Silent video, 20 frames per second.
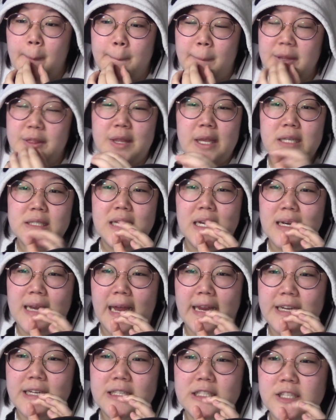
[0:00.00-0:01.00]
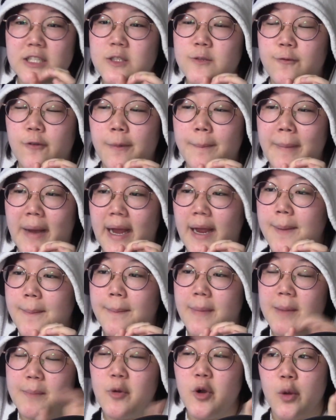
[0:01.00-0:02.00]
But these are like just from my
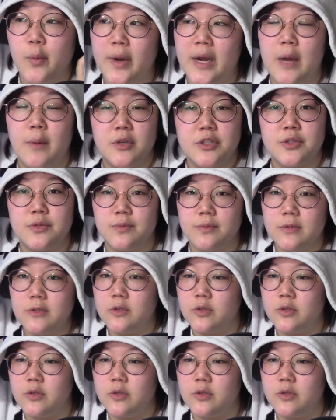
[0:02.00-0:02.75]
memory when I was